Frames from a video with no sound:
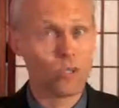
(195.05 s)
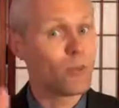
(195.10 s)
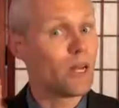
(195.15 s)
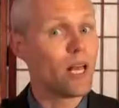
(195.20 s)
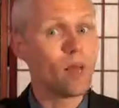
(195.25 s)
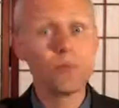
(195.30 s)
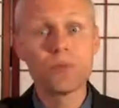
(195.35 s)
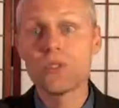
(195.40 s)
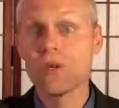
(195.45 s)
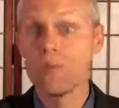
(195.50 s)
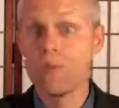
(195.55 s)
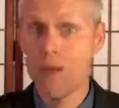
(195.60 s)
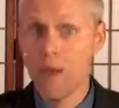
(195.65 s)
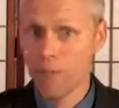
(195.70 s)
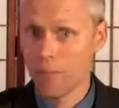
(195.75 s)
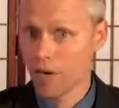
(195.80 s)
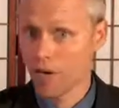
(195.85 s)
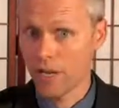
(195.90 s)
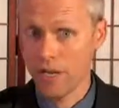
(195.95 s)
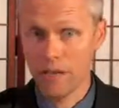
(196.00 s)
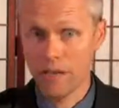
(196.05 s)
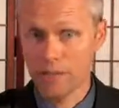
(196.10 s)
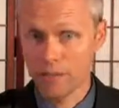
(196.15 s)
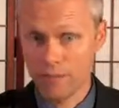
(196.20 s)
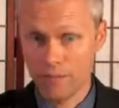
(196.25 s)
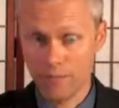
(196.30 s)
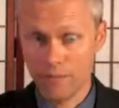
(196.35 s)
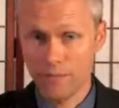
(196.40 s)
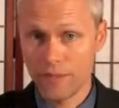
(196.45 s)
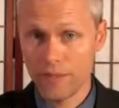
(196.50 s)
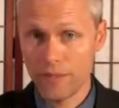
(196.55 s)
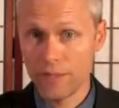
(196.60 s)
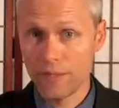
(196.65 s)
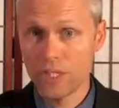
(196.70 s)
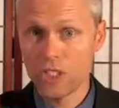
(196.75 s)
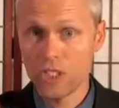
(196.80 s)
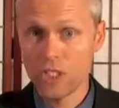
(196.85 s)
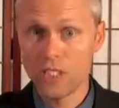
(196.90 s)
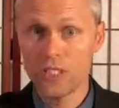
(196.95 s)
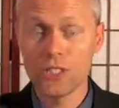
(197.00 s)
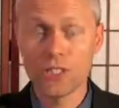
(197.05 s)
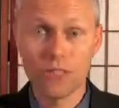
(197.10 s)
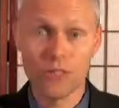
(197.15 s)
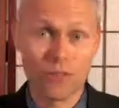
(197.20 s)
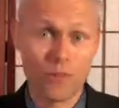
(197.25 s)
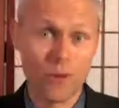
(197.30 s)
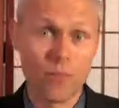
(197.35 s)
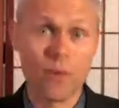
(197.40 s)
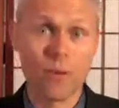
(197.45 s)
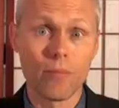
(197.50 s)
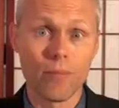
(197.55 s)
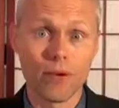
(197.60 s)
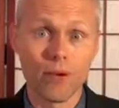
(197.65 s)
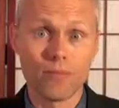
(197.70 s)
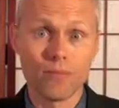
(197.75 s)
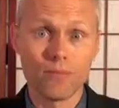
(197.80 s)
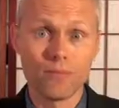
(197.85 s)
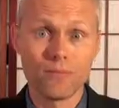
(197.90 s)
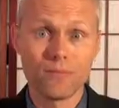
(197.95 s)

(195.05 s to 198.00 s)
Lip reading: So it helps your memory. Much easier to remember.